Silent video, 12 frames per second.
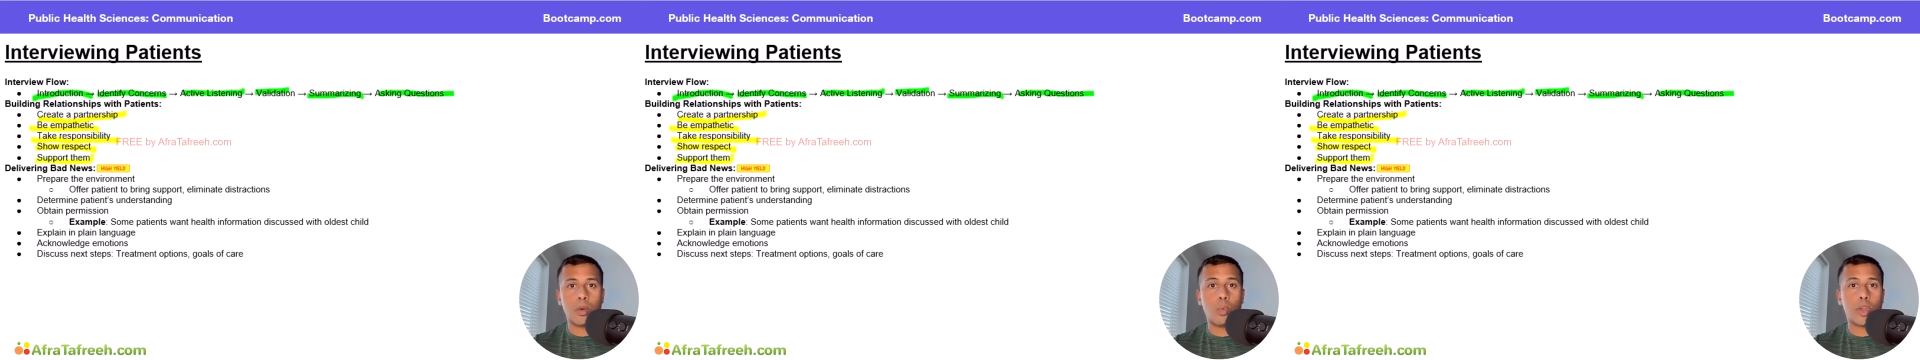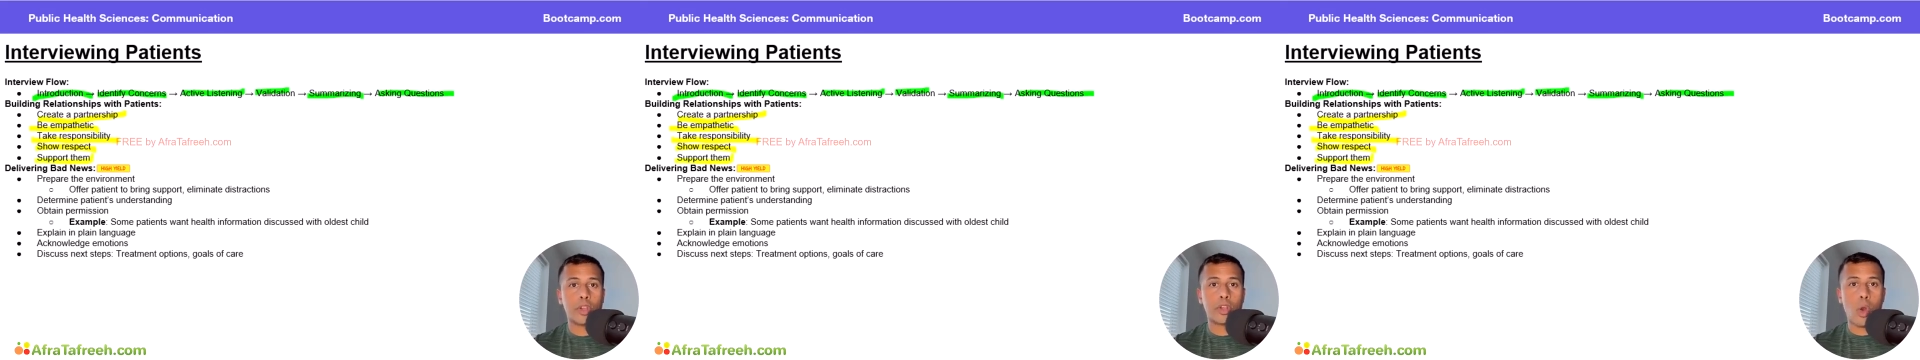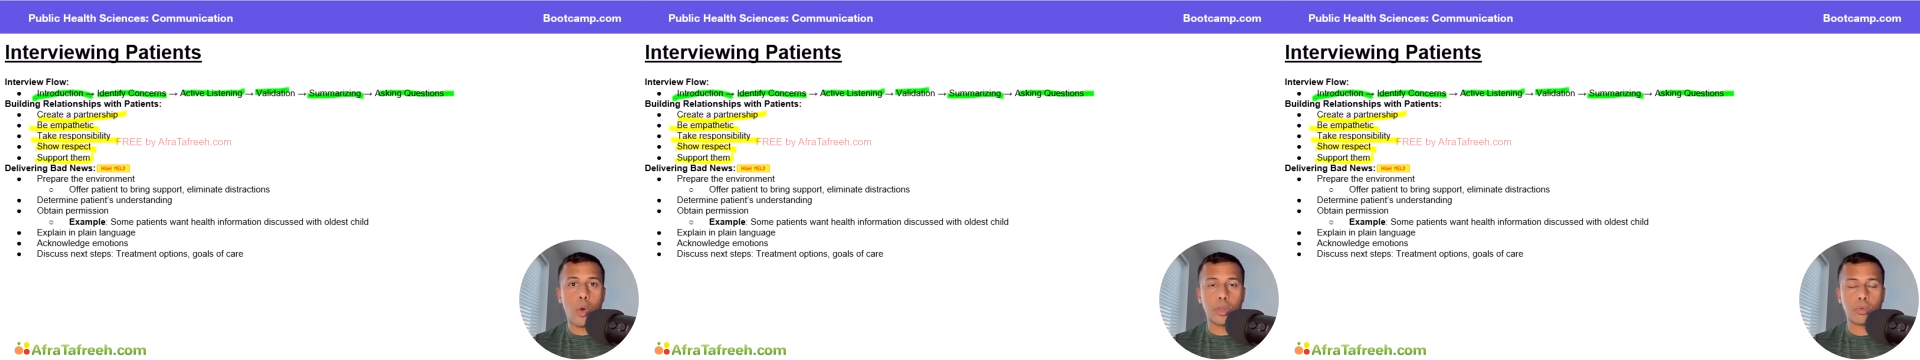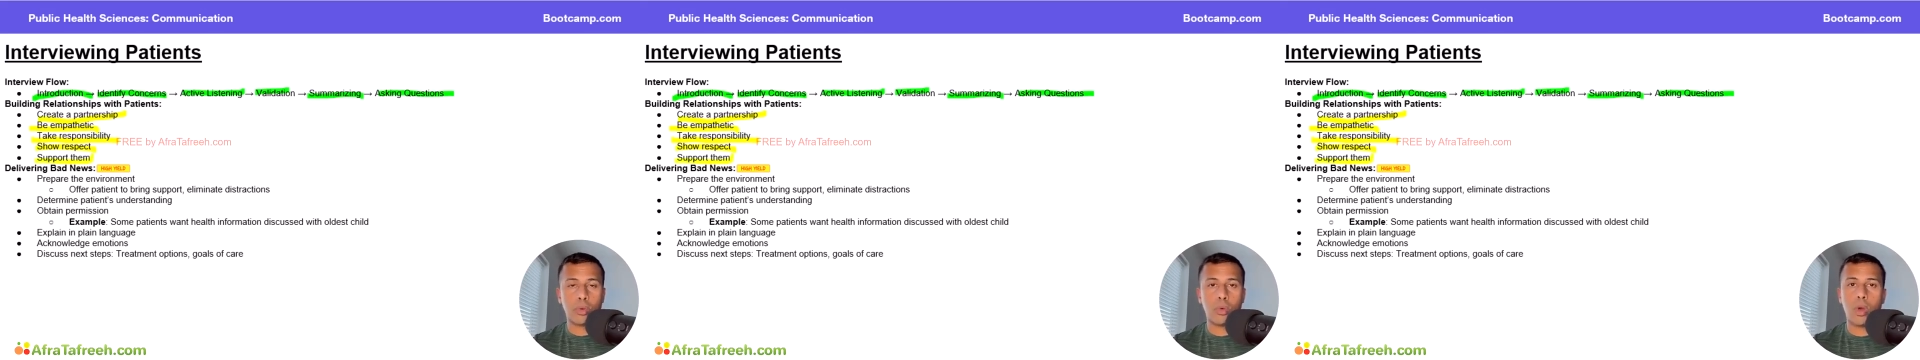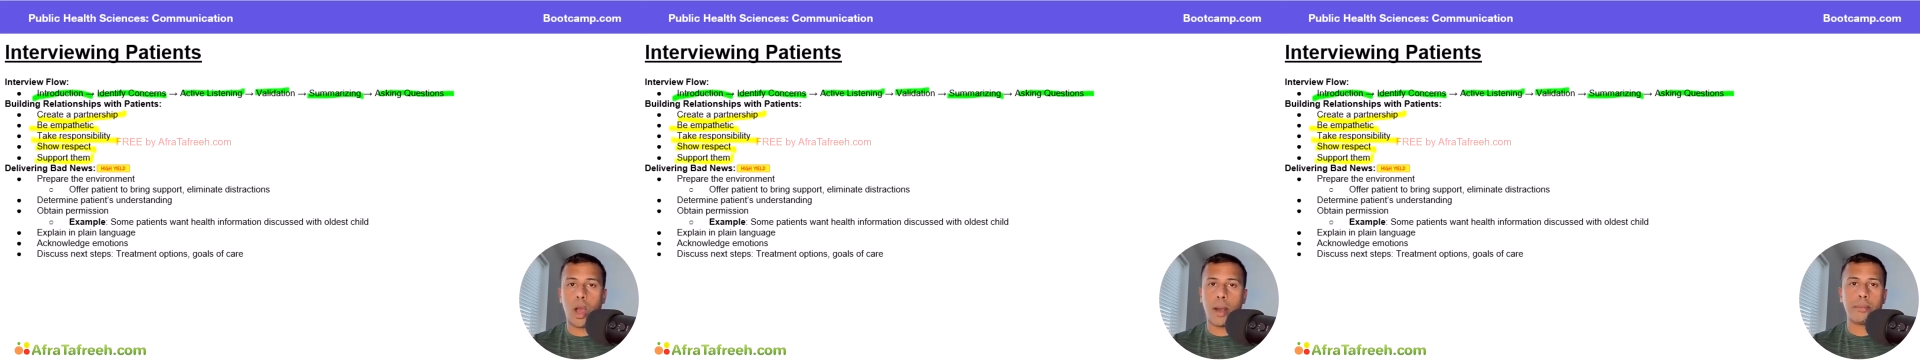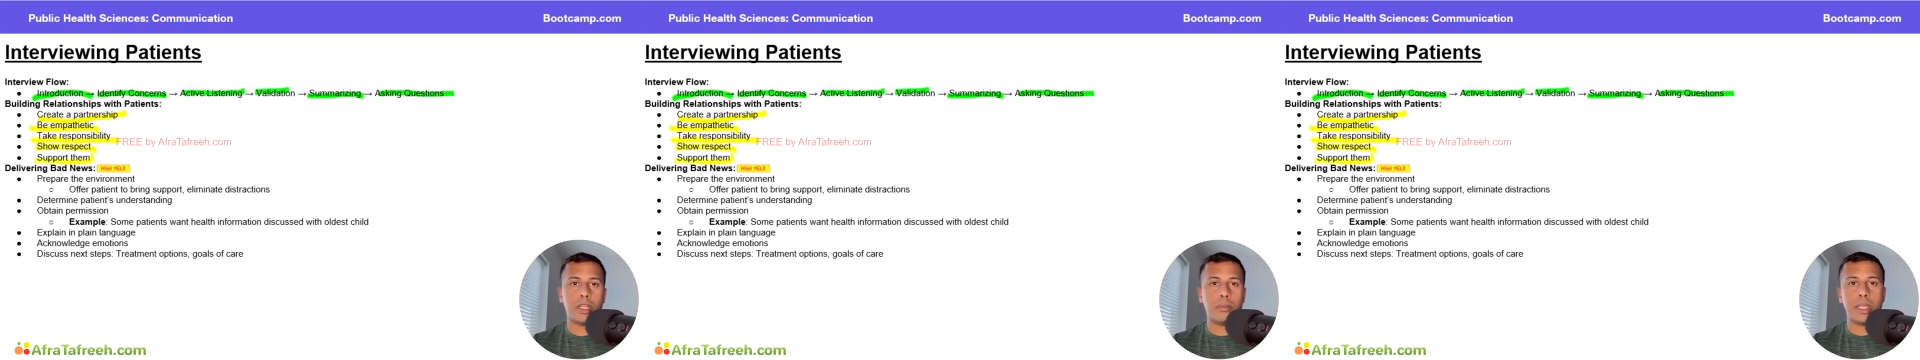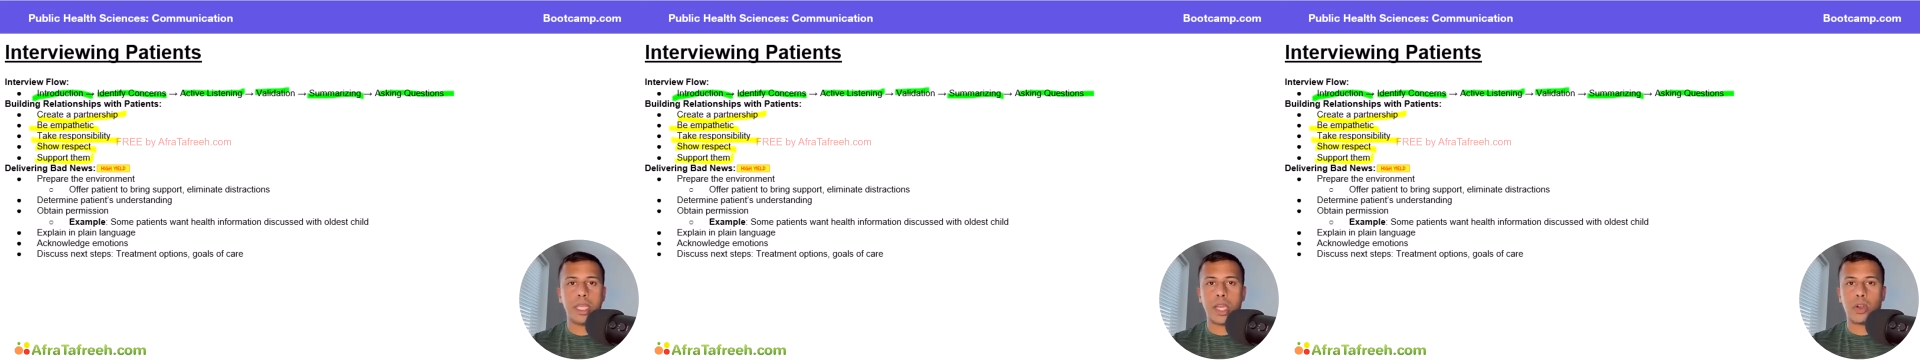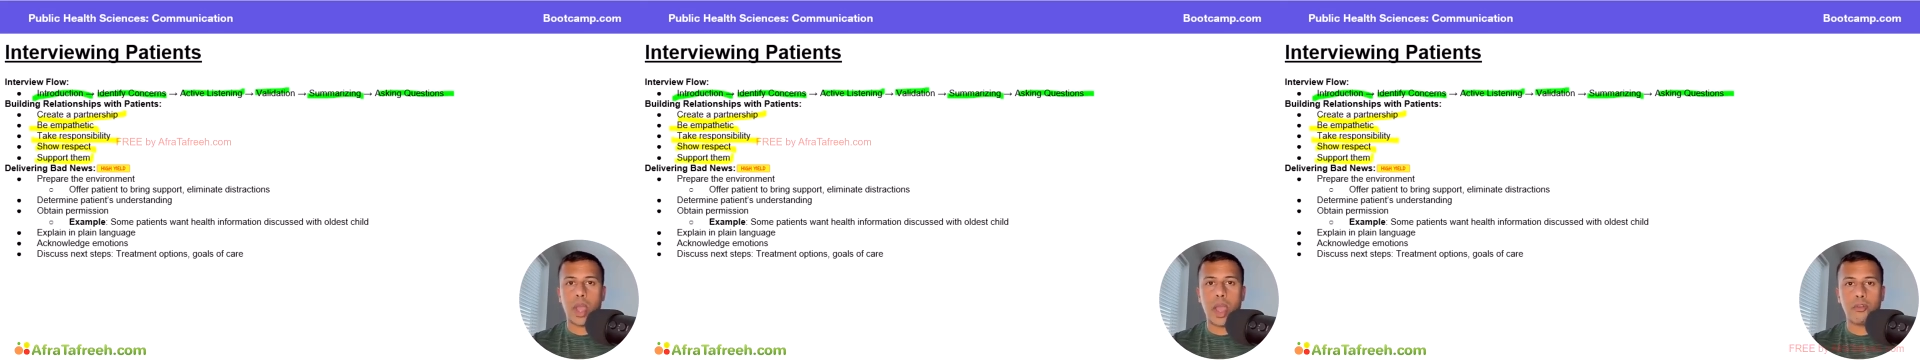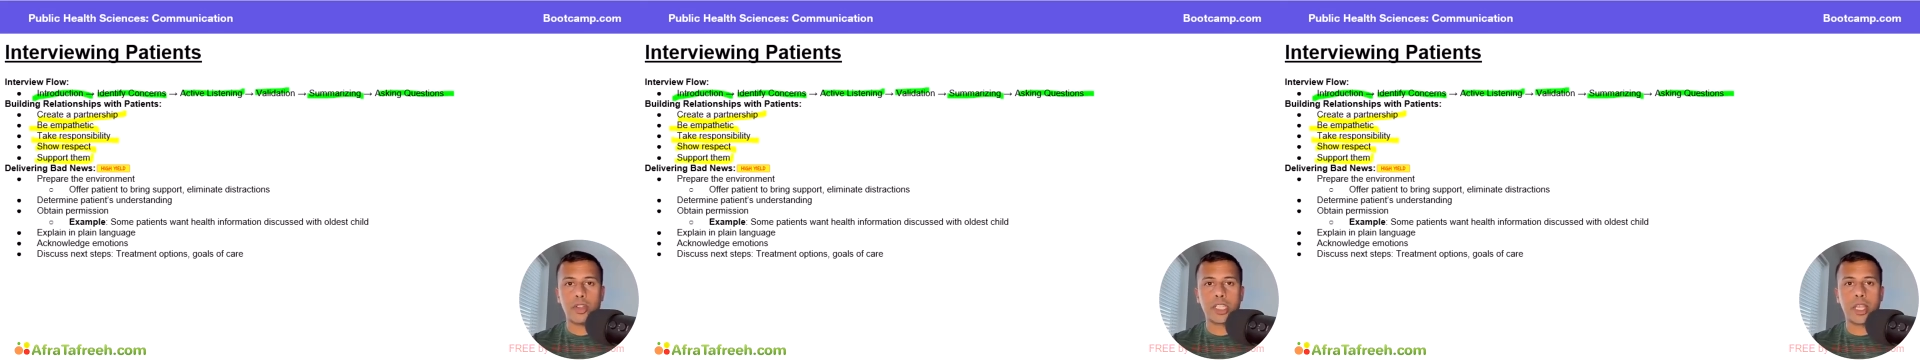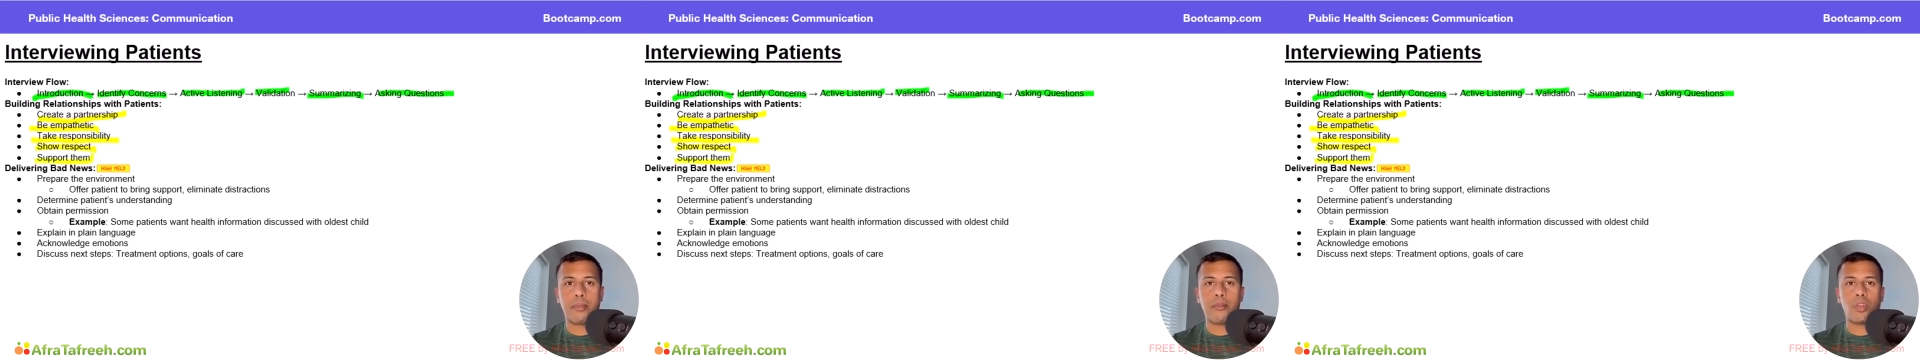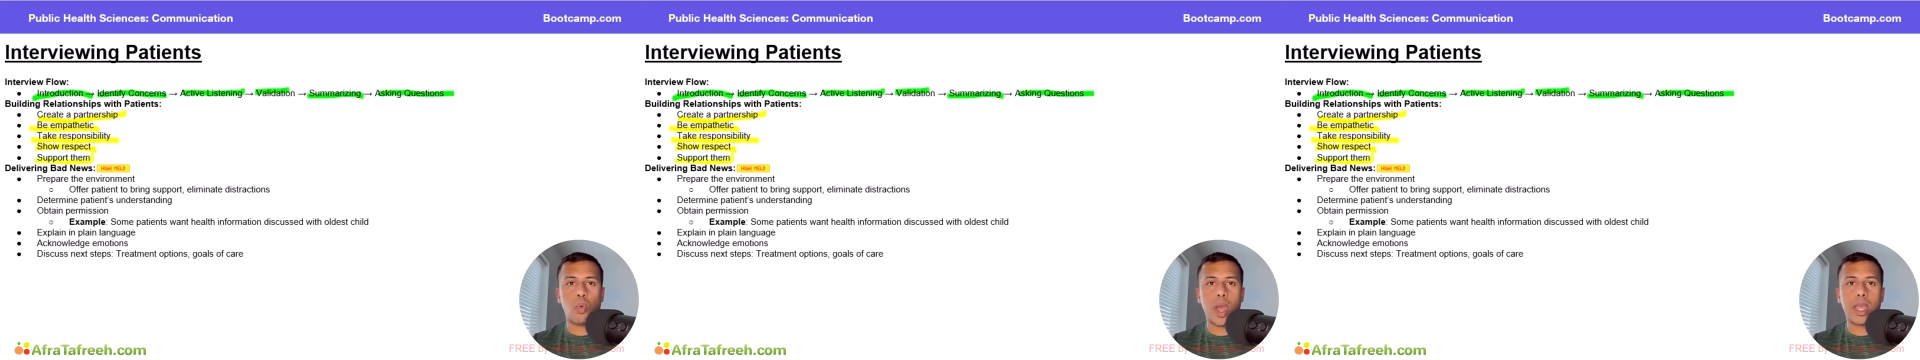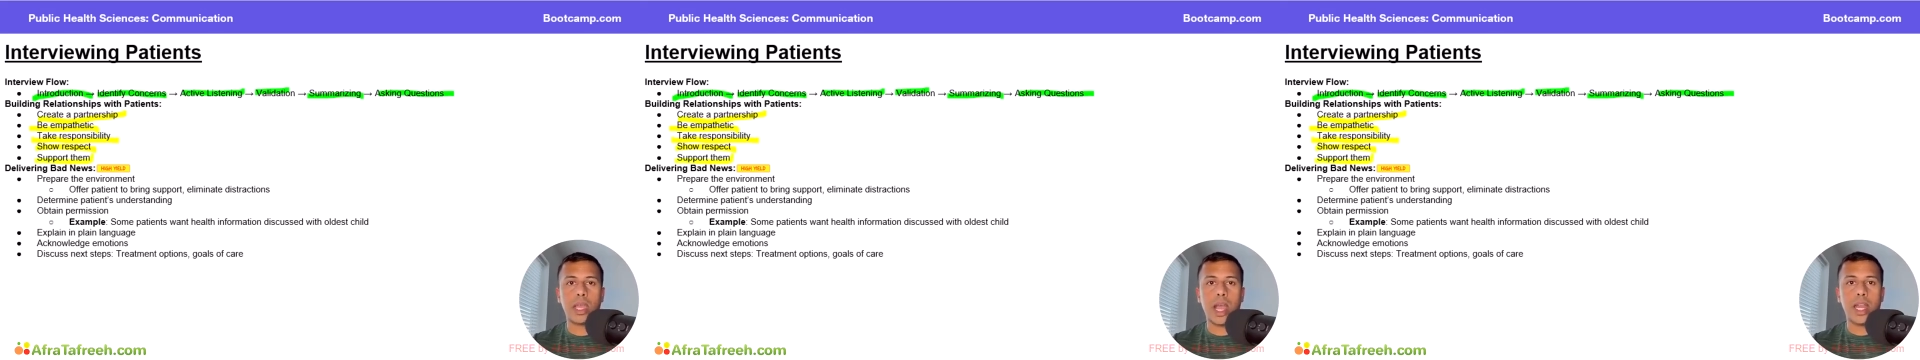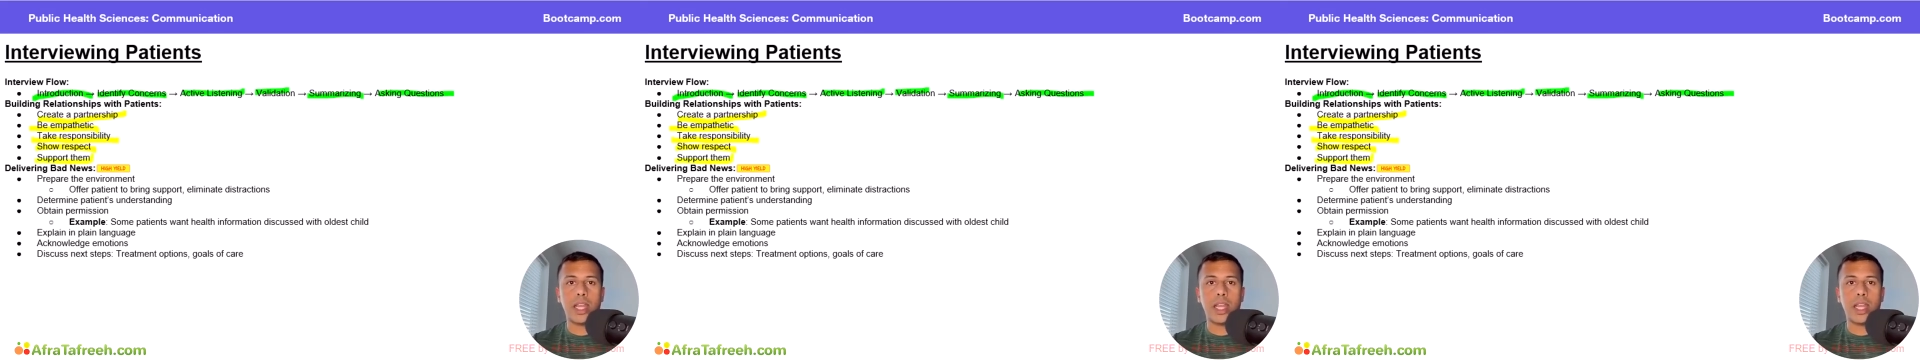What you're going through, I'm going to be here every step of the way.